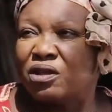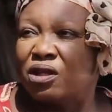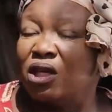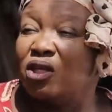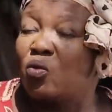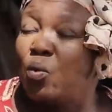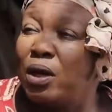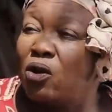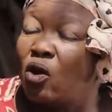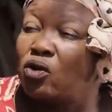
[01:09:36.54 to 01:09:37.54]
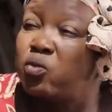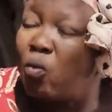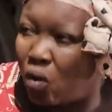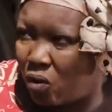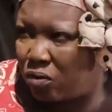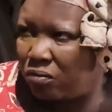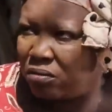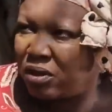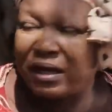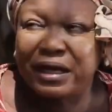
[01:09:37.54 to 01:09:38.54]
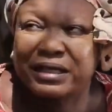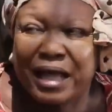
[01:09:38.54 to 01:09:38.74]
It will not work. It